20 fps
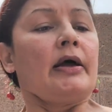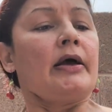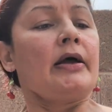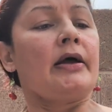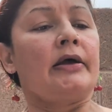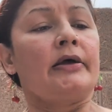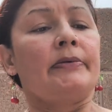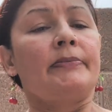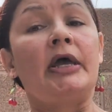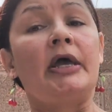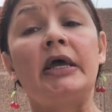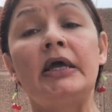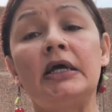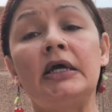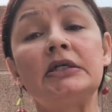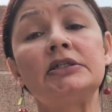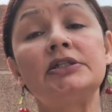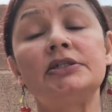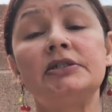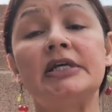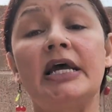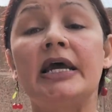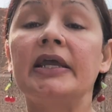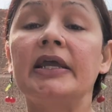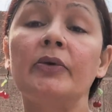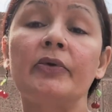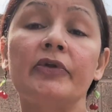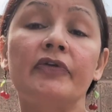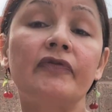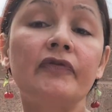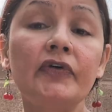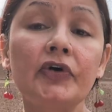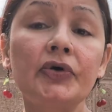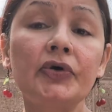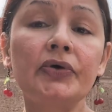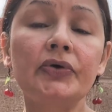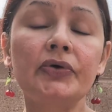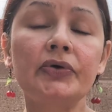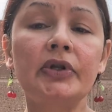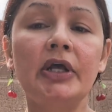of. Take it with
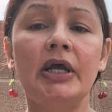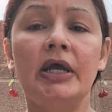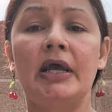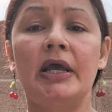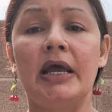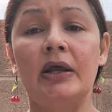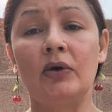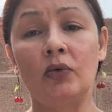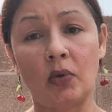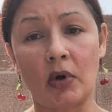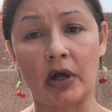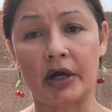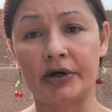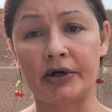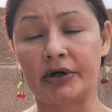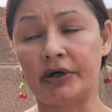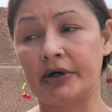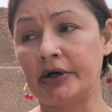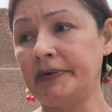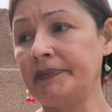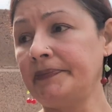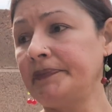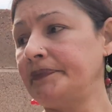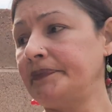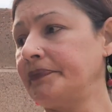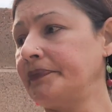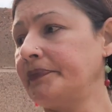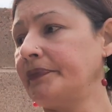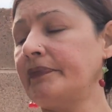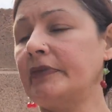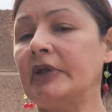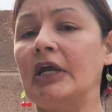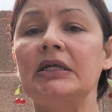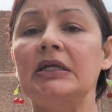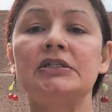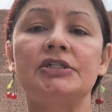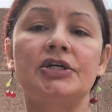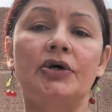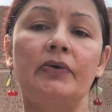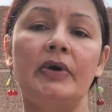food and water.
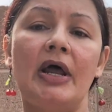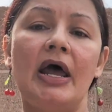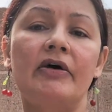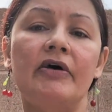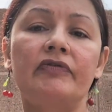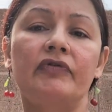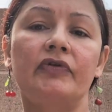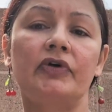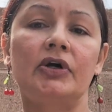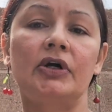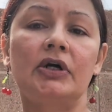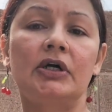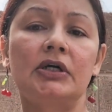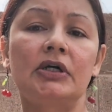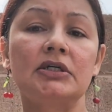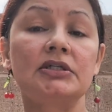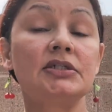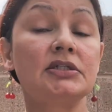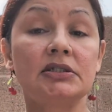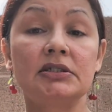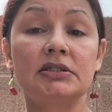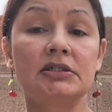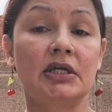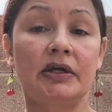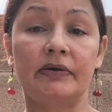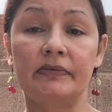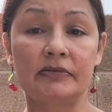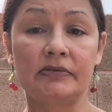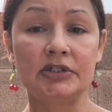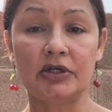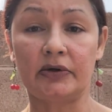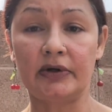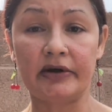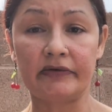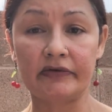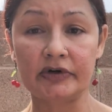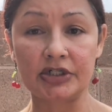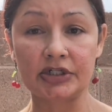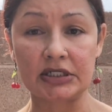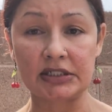Don't ever
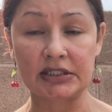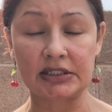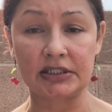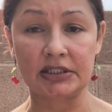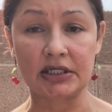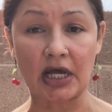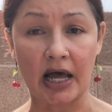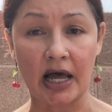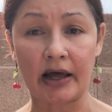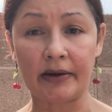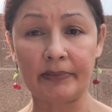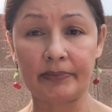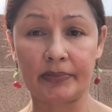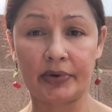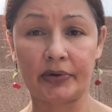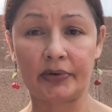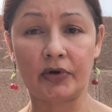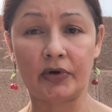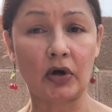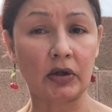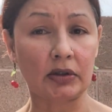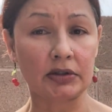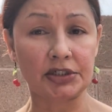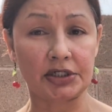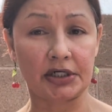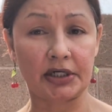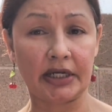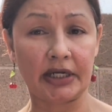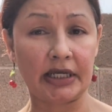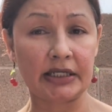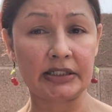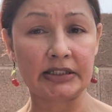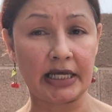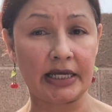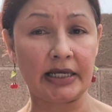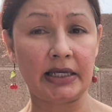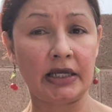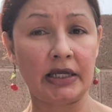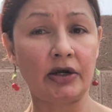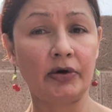just stop cold turkey
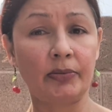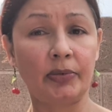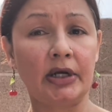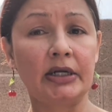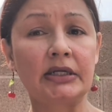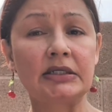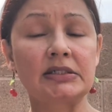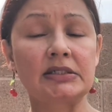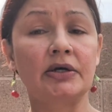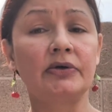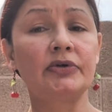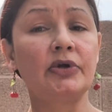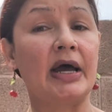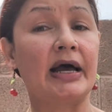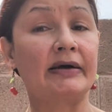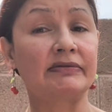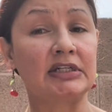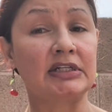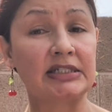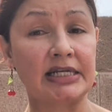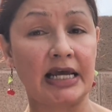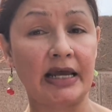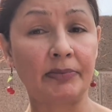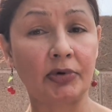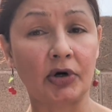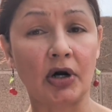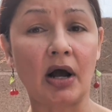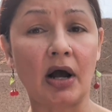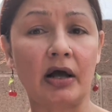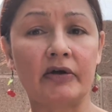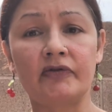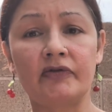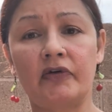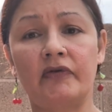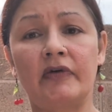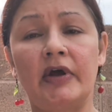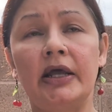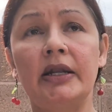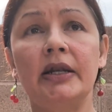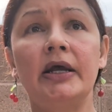taking your prednisone. You have to taper off
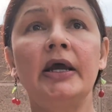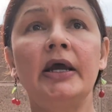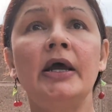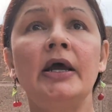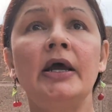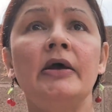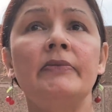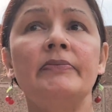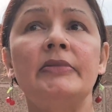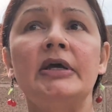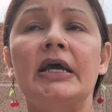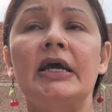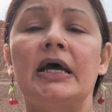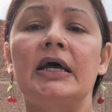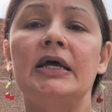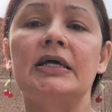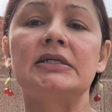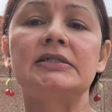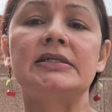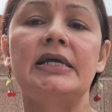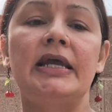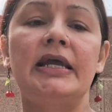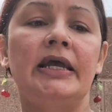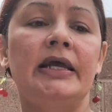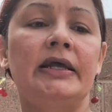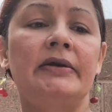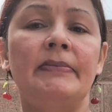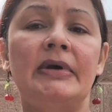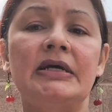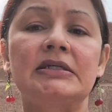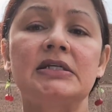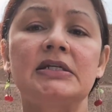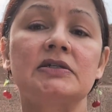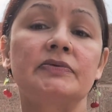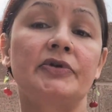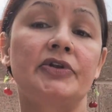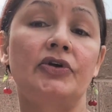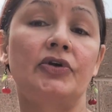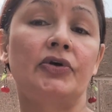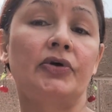of it because it messes
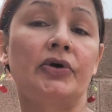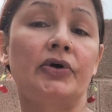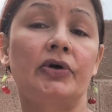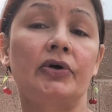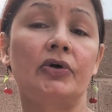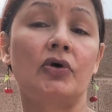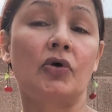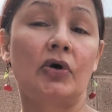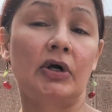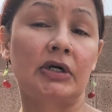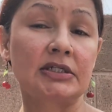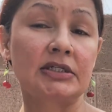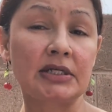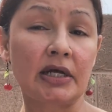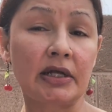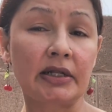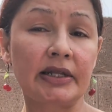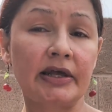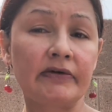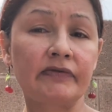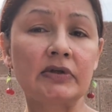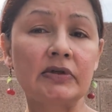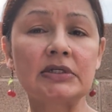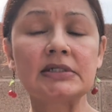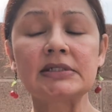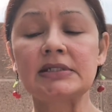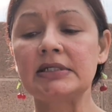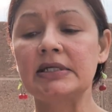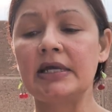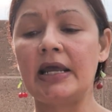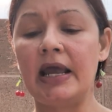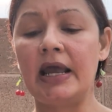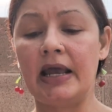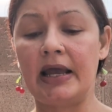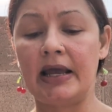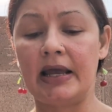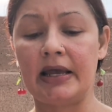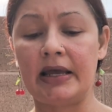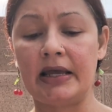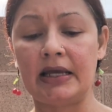with your cortisol levels
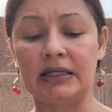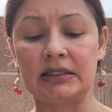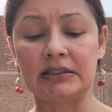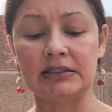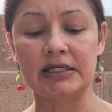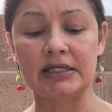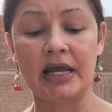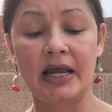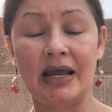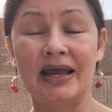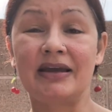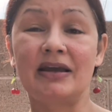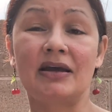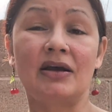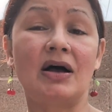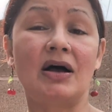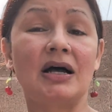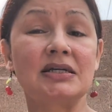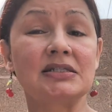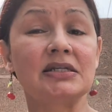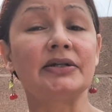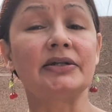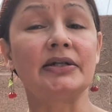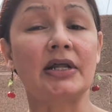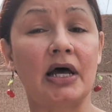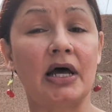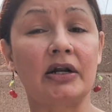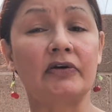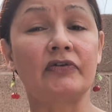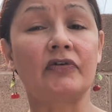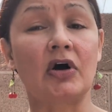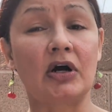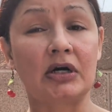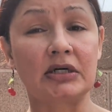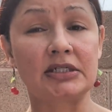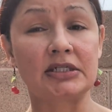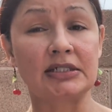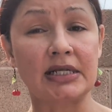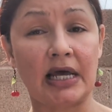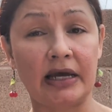and it can cause a lot of
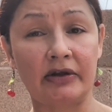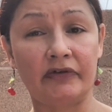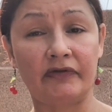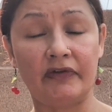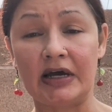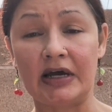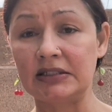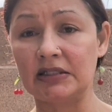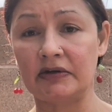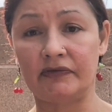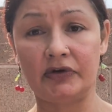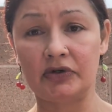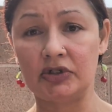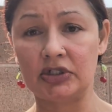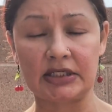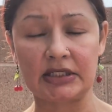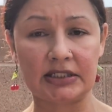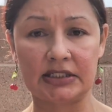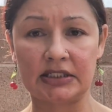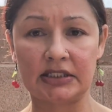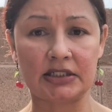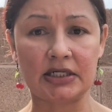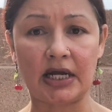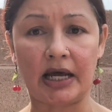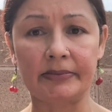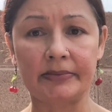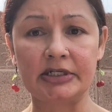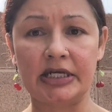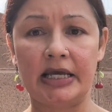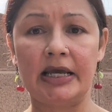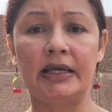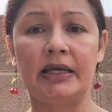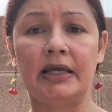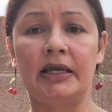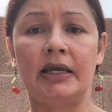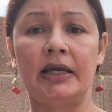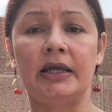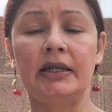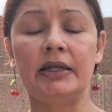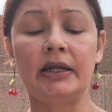harsh side effects if you just stop
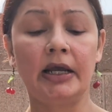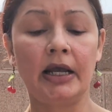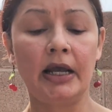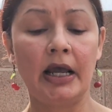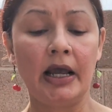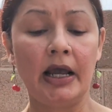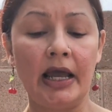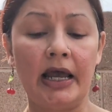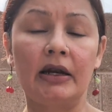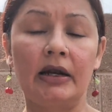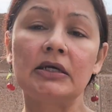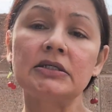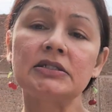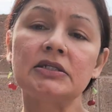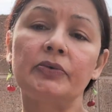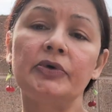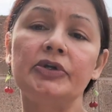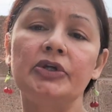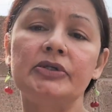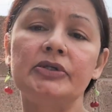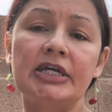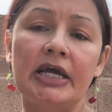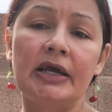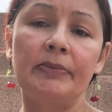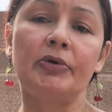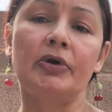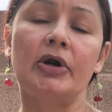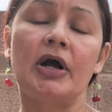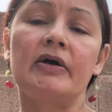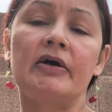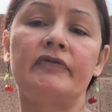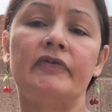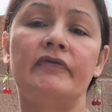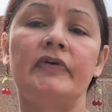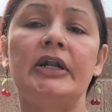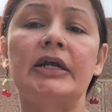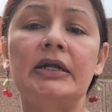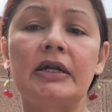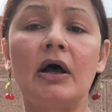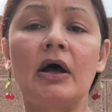taking it. And also when you taper off of
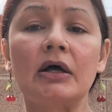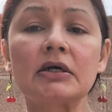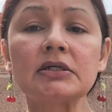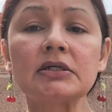it,